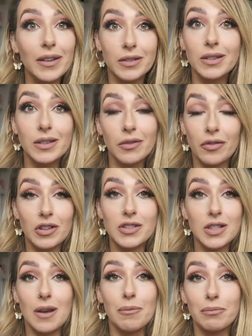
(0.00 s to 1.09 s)
at the
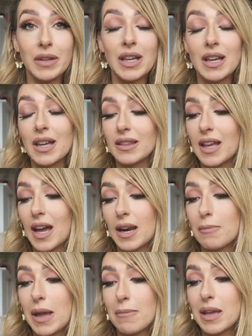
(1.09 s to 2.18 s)
first time they had
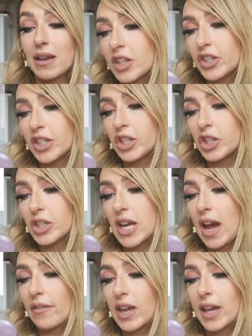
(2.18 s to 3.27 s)
a baby. Decisions to
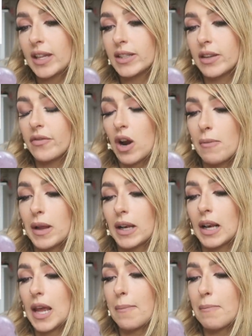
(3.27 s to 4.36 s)
have kids,
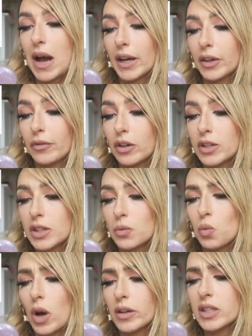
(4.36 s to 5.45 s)
environmental impact versus
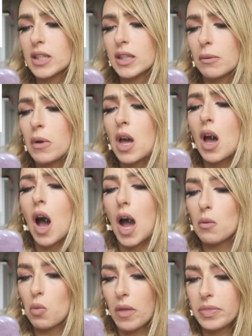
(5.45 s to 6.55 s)
wanting them.
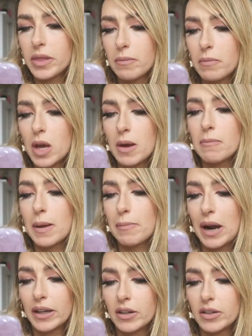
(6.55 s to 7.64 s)
I want them, my
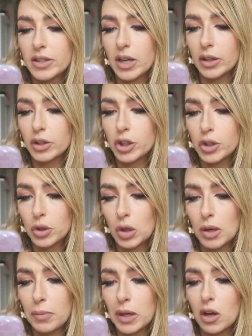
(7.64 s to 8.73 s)
partner is not
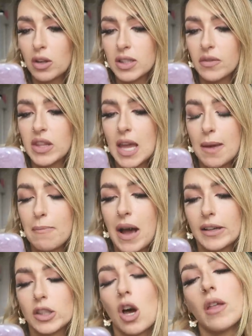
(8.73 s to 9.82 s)
sure because of the
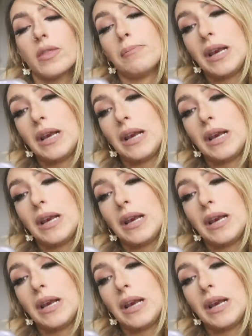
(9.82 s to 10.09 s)
impact on the